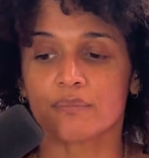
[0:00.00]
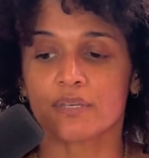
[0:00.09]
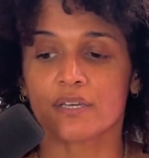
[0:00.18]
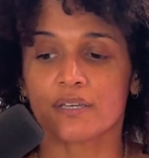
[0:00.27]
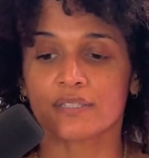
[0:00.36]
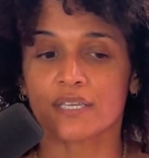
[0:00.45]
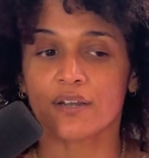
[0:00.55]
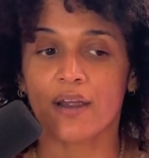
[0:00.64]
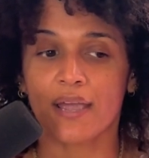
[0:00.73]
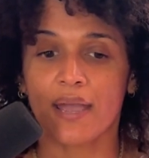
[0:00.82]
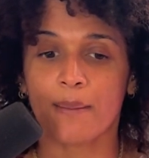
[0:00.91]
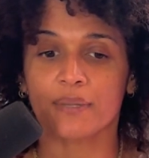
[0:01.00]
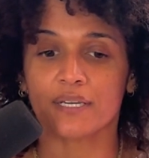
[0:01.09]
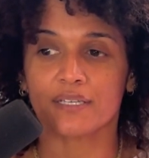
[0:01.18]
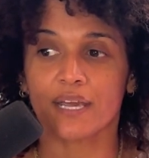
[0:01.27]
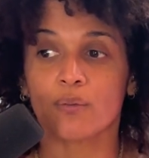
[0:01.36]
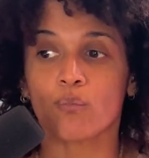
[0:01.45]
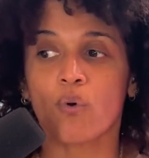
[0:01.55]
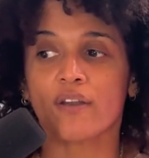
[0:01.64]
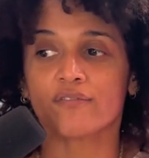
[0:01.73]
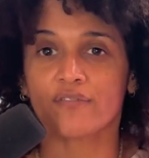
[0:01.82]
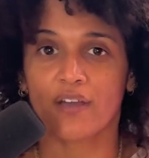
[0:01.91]
because here I am in a day
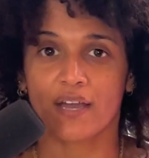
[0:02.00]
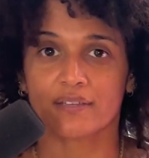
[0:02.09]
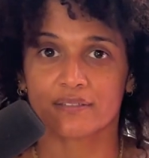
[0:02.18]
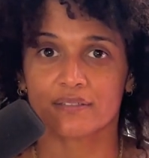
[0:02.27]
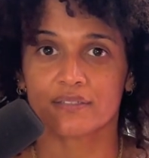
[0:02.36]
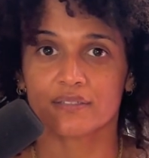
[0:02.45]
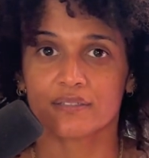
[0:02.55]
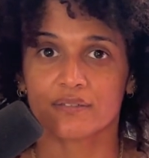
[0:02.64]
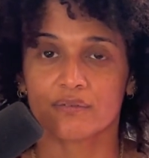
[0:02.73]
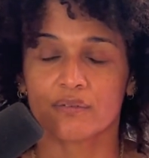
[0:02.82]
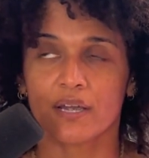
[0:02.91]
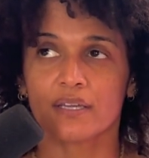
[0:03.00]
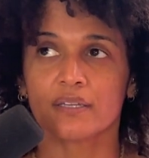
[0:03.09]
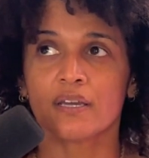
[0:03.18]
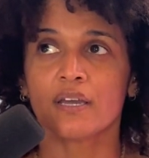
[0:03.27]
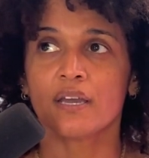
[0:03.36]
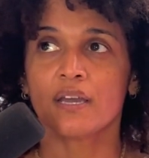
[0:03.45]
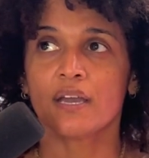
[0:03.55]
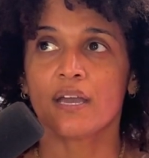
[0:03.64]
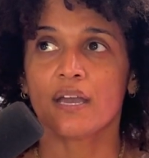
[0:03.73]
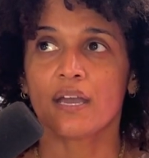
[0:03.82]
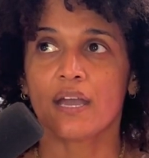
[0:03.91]
1 fast, right?
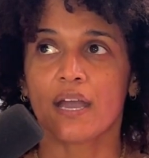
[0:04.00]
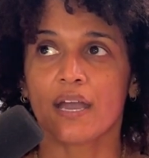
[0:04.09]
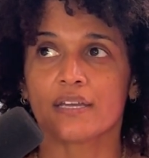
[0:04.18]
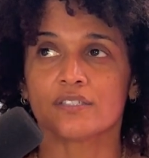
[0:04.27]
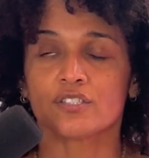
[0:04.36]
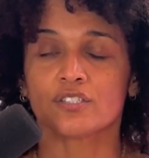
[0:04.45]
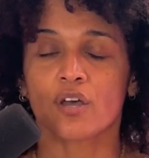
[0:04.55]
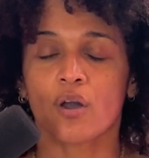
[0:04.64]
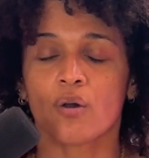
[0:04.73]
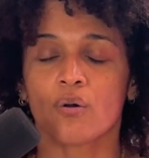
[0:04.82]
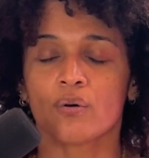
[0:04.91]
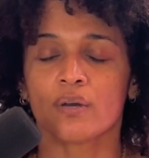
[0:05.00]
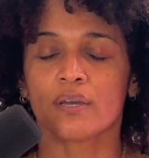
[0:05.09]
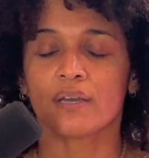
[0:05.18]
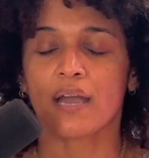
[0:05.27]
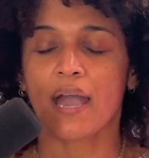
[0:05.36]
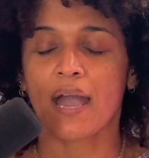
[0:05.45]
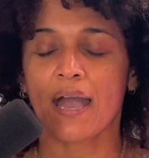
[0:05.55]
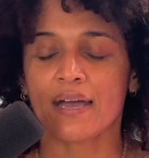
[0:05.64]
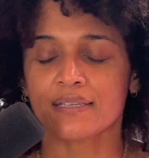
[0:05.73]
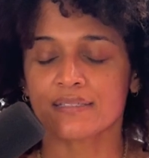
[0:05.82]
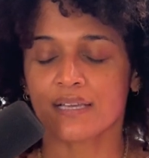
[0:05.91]
And so
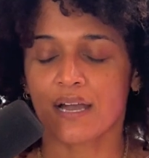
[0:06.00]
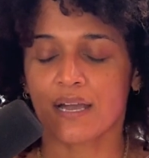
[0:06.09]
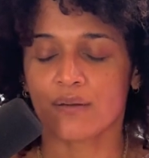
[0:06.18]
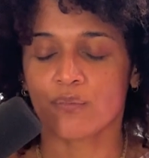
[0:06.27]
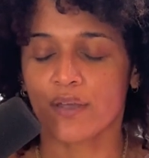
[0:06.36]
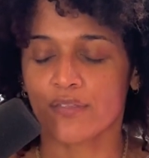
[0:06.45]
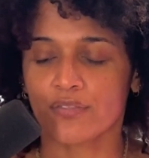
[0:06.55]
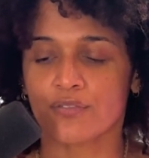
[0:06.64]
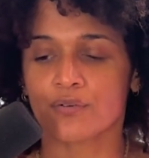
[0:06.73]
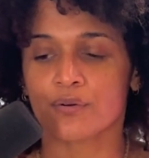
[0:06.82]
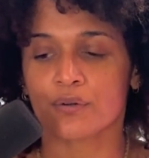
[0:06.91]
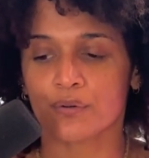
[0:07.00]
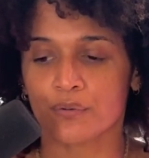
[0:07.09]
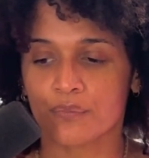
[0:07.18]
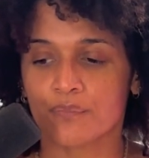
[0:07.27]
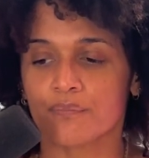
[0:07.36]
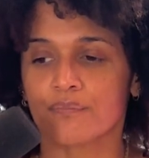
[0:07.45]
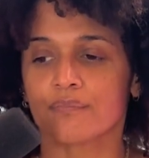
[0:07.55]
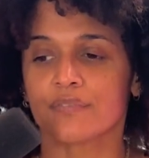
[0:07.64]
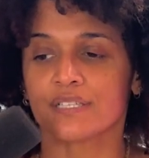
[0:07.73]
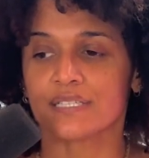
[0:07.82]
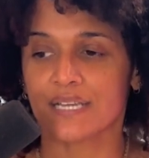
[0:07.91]
as I went through
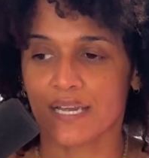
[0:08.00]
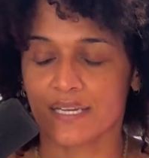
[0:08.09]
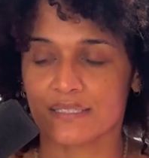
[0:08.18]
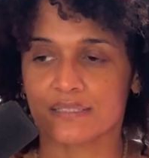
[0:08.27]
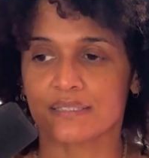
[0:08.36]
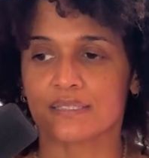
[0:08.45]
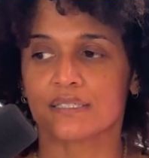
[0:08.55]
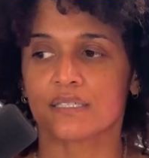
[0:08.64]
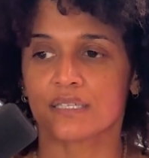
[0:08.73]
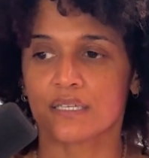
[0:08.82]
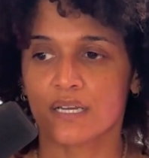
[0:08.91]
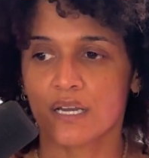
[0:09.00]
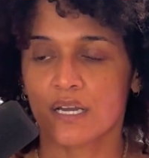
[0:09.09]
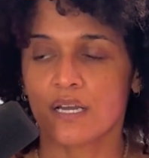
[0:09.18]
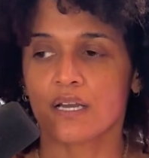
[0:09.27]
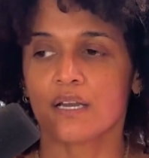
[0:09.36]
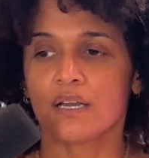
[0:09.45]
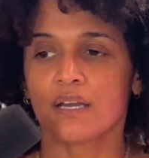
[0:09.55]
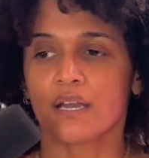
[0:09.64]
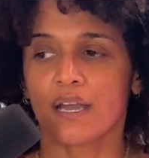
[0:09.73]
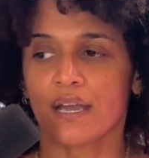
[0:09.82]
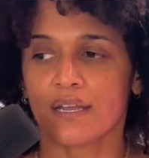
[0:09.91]
the days
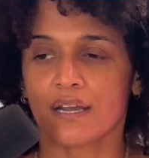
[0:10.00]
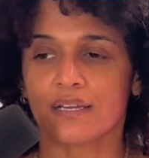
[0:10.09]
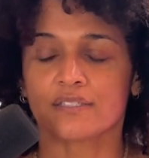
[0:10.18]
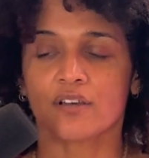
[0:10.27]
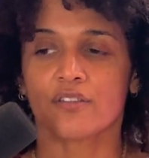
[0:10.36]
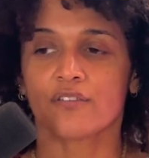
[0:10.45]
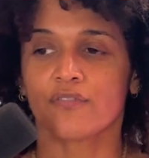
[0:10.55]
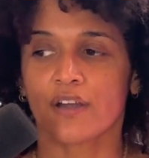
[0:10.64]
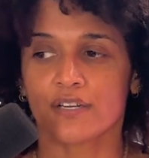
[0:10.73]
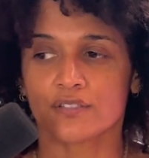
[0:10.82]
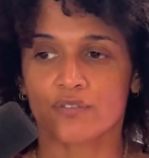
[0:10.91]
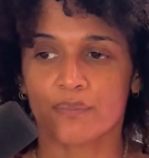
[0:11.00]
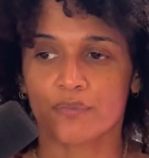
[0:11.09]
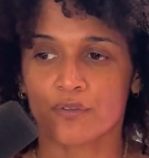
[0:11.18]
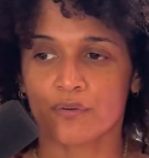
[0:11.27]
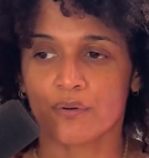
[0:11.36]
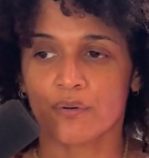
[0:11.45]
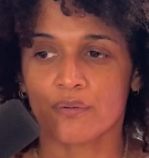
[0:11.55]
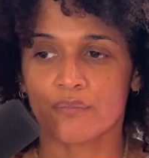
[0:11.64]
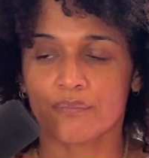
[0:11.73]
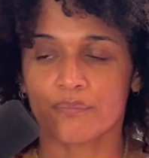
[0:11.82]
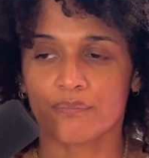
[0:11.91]
and I saw the fires rip through
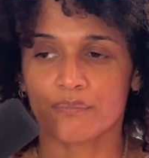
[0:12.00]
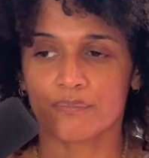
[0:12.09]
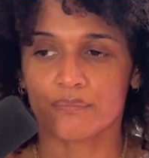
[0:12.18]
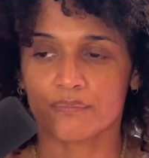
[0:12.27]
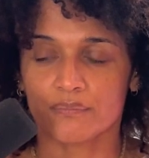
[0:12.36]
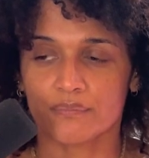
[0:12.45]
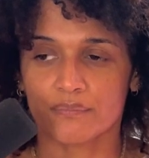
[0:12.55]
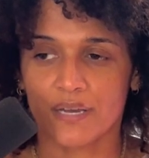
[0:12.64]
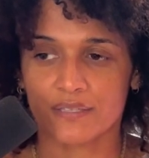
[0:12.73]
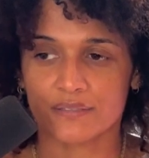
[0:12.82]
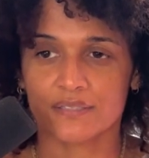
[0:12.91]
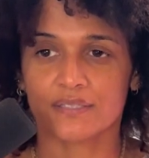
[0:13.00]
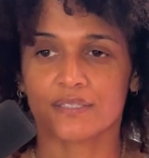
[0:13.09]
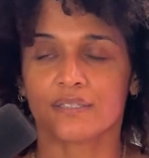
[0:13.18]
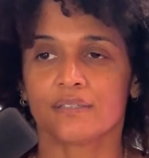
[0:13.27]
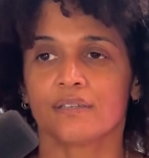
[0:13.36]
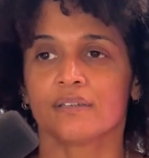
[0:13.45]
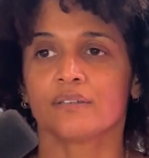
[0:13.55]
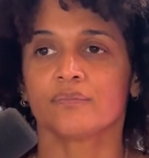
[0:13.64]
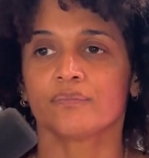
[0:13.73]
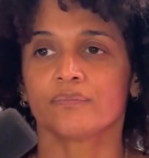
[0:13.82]
Altadena,